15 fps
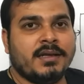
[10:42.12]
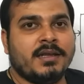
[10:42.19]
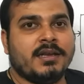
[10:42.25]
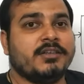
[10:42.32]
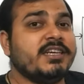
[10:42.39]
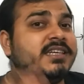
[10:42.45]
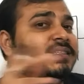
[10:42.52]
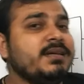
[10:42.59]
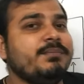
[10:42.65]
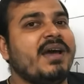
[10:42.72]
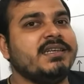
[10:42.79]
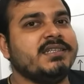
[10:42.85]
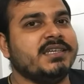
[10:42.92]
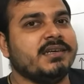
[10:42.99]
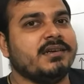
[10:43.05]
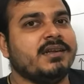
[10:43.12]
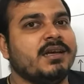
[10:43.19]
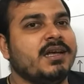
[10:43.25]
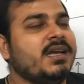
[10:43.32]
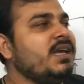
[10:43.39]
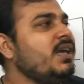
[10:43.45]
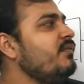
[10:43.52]
Now just imagine,
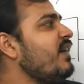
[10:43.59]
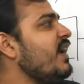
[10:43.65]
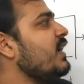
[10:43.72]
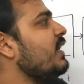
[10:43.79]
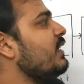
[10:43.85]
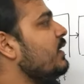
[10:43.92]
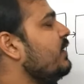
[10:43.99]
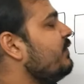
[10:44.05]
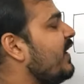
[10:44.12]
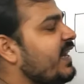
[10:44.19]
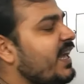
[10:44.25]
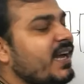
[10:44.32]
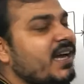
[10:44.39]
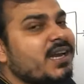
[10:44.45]
if I, if I take